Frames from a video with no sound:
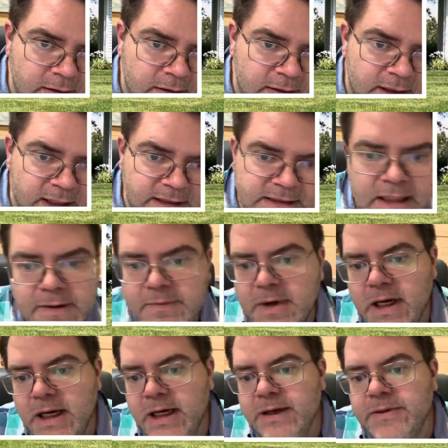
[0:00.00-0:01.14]
Next up,
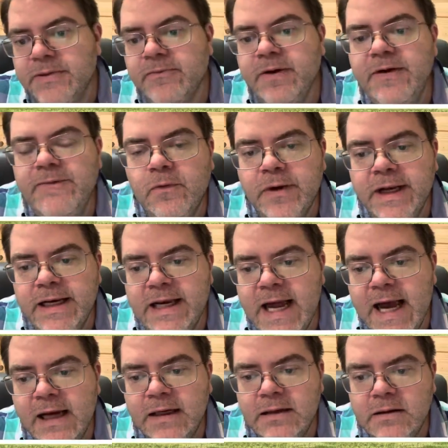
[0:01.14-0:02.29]

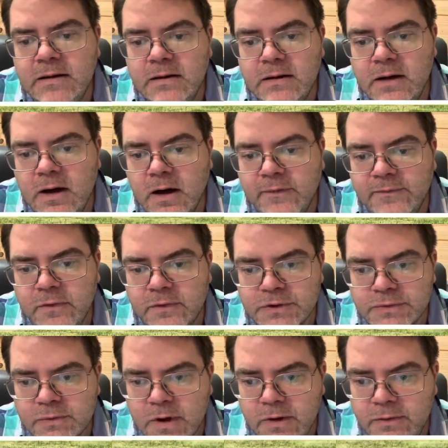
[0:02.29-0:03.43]
349 Golf Course
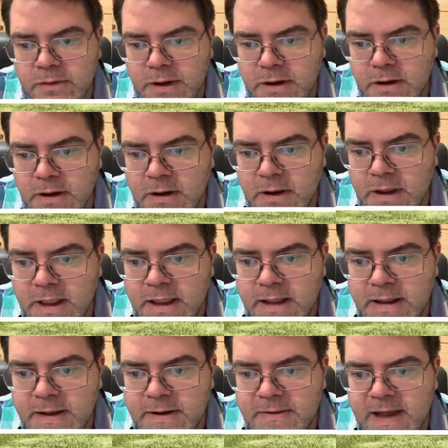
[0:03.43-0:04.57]
Road.
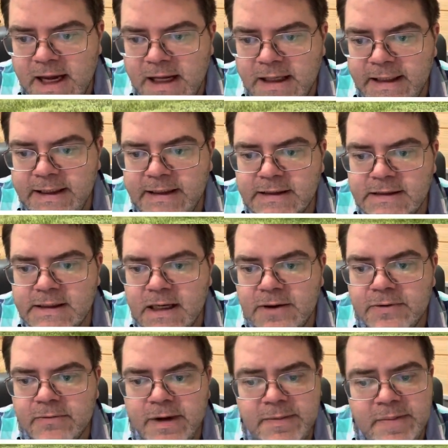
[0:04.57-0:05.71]
That is a
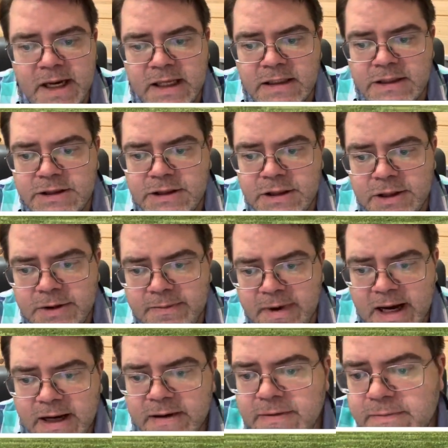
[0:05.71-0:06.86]
three bed, two
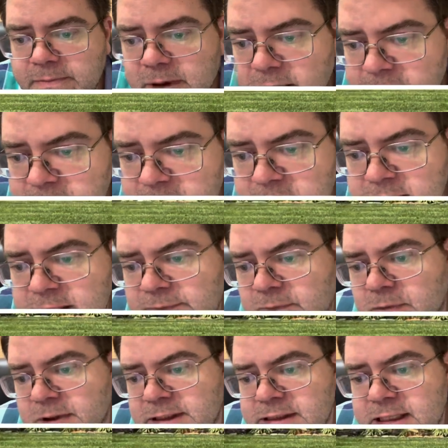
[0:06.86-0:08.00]
bath, uh,
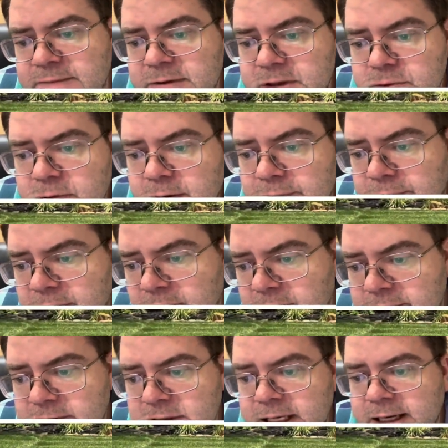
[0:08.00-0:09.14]
1647 square foot,
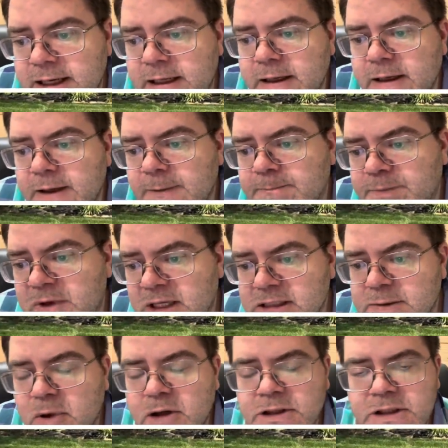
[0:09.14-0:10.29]
give or take. has a
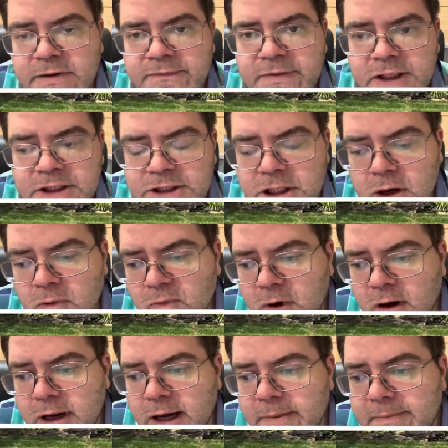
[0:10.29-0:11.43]
partially finished
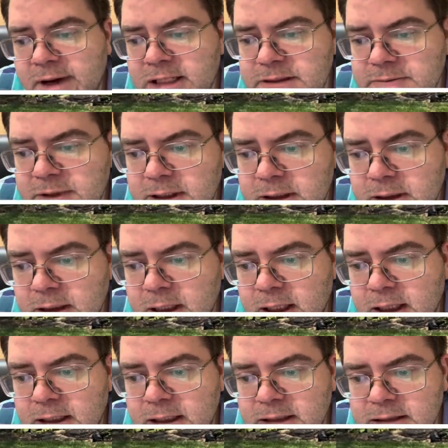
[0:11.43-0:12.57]
walkout basement
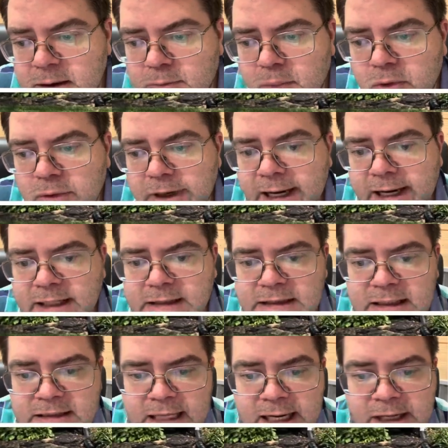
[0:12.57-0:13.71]
and it's on
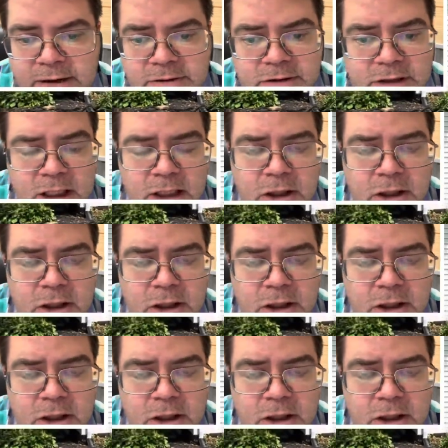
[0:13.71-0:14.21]
0.86 acres.